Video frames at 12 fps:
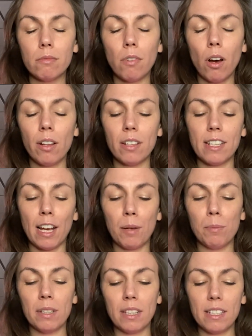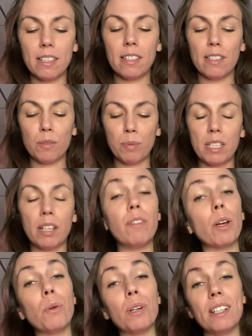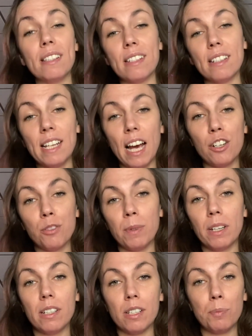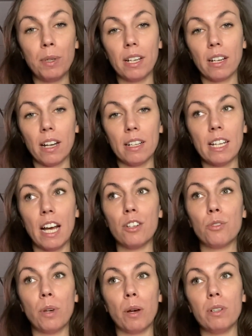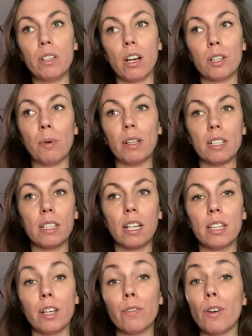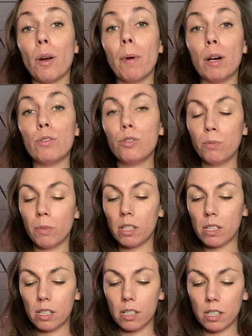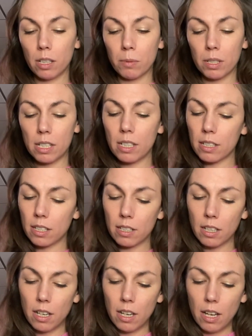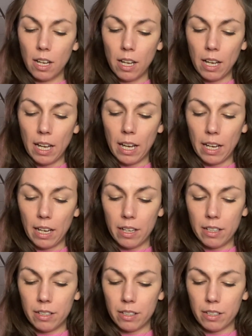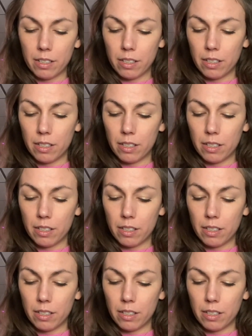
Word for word: all the time, but this is a specific one is the attachment and being non-attached. Now we talked about this, I think, for about two months since Libra season. And